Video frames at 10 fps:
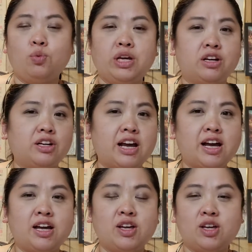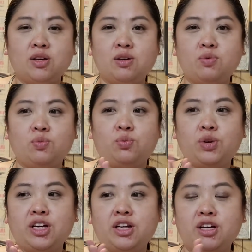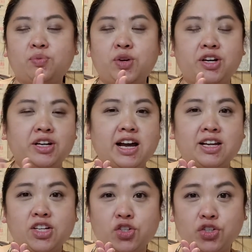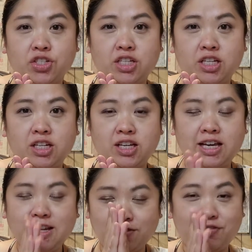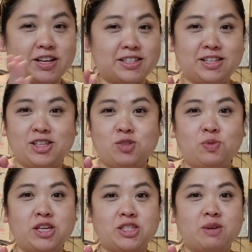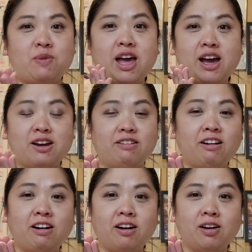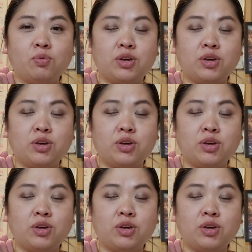we are not we're we are not interested in fixing this place up at all.